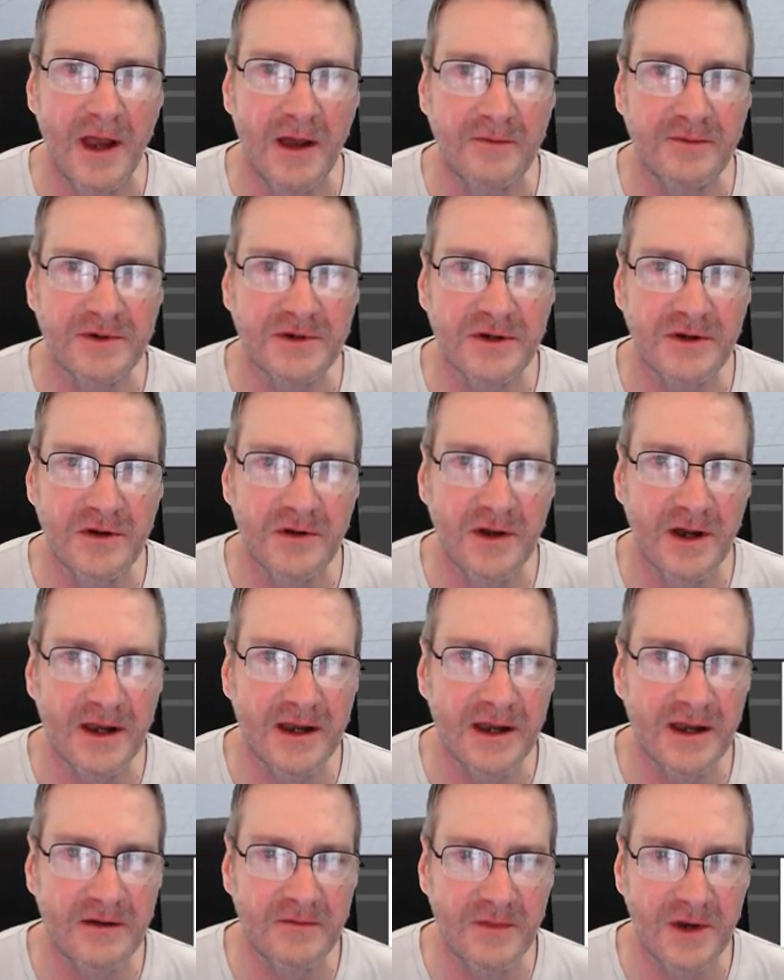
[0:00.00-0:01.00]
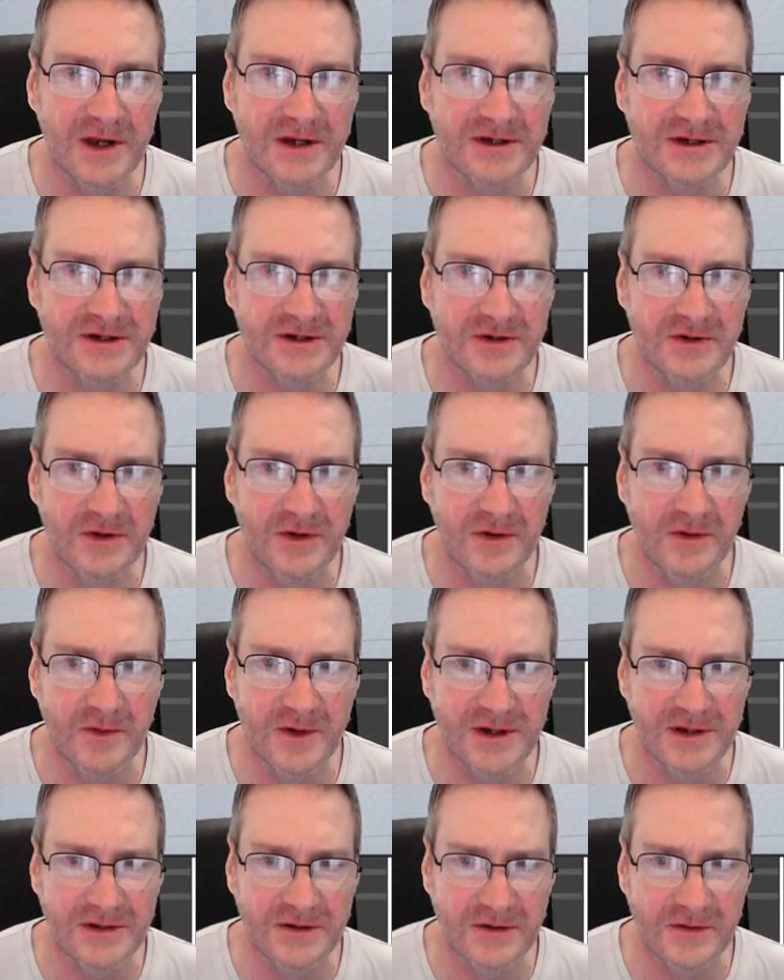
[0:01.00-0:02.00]
We have to again make sure
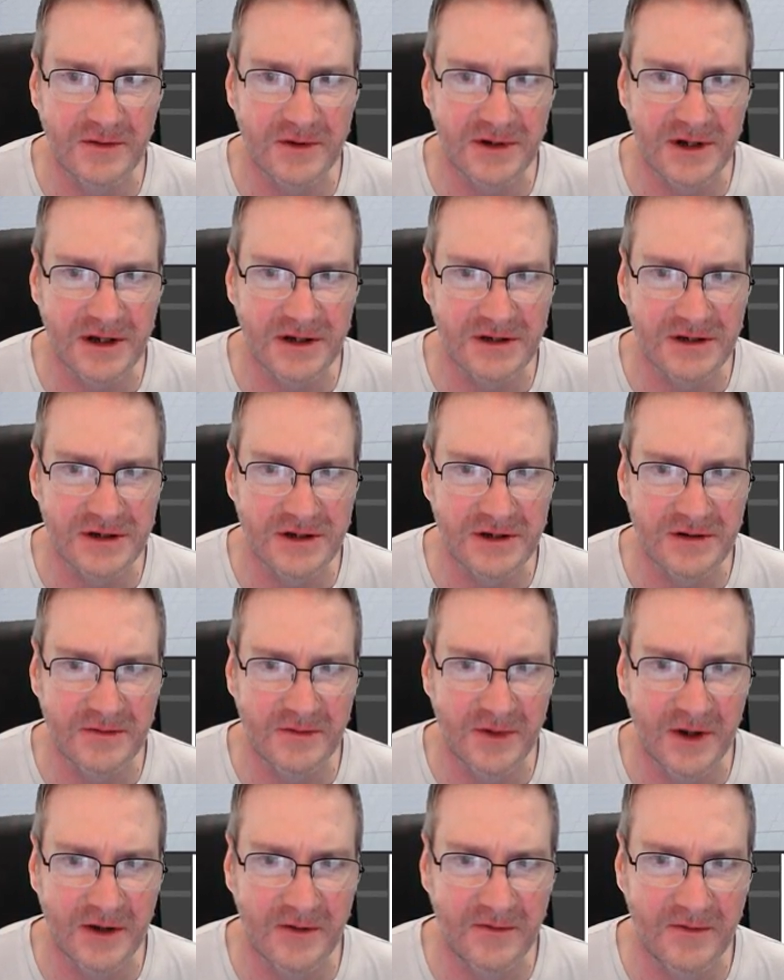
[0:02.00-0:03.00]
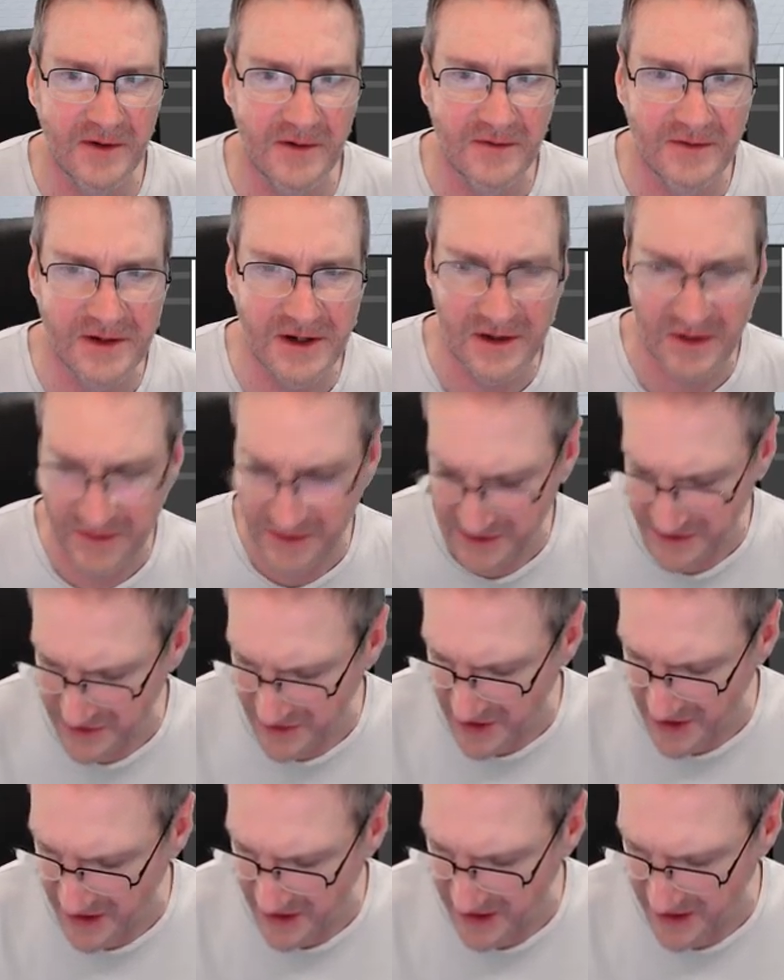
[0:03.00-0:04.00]
that we do a reduction by 50 on the
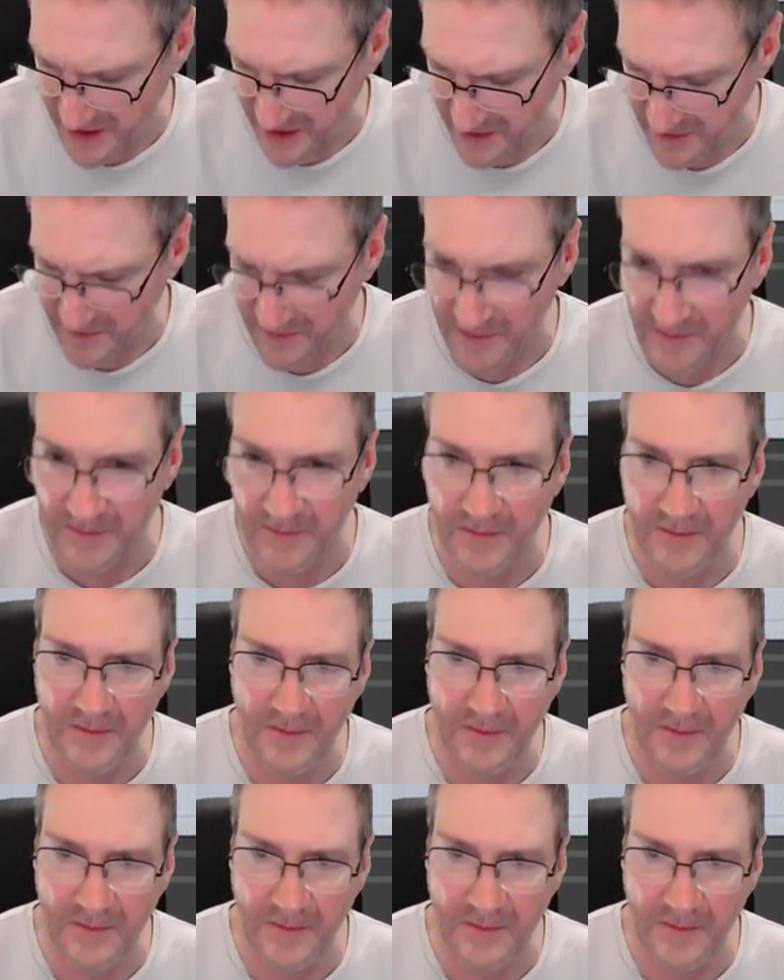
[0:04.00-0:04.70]
try count.